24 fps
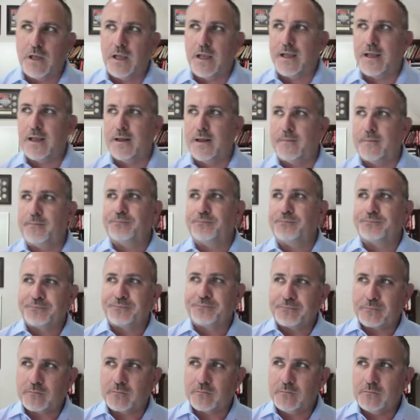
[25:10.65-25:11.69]

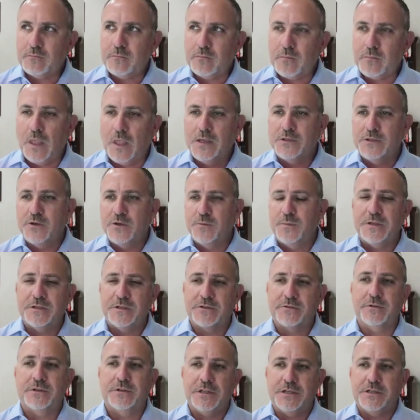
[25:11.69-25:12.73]
as you're being
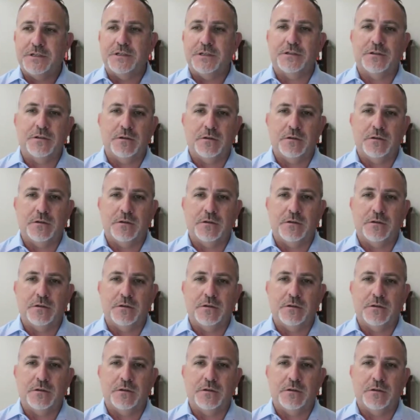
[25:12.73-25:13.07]
strategic,